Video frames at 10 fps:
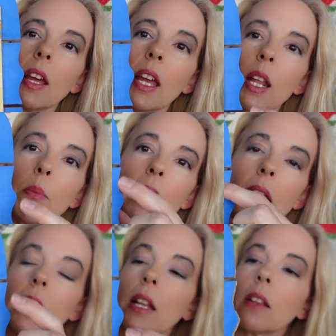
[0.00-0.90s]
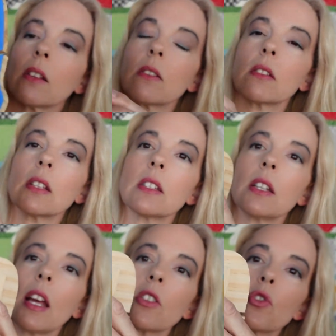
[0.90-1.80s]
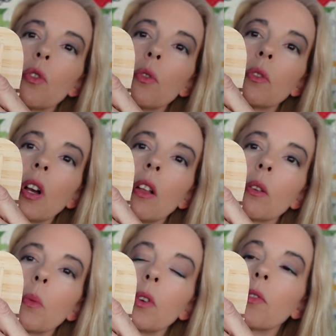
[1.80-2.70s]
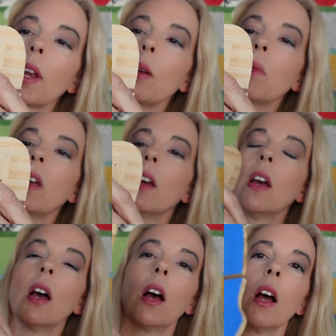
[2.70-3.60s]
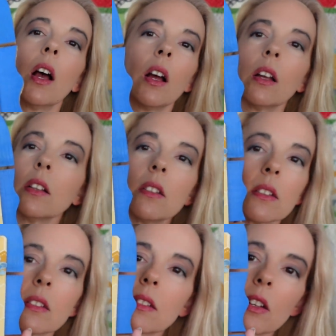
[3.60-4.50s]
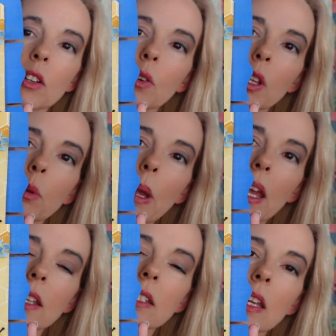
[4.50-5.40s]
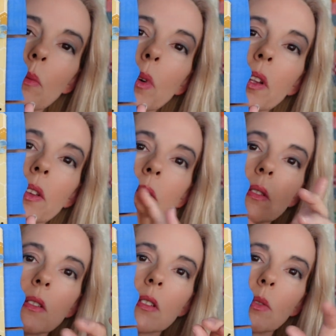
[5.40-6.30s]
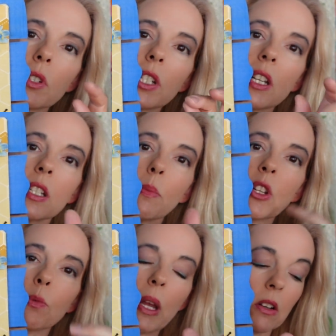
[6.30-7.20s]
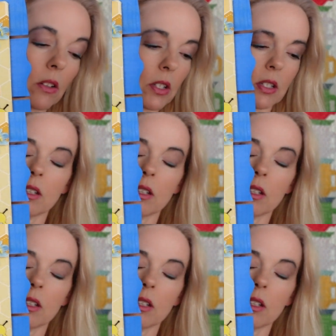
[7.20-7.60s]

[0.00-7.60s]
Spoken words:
And I painted it because that's a natural color wood frame. Just acrylic paints and one of those squishy sponge painters.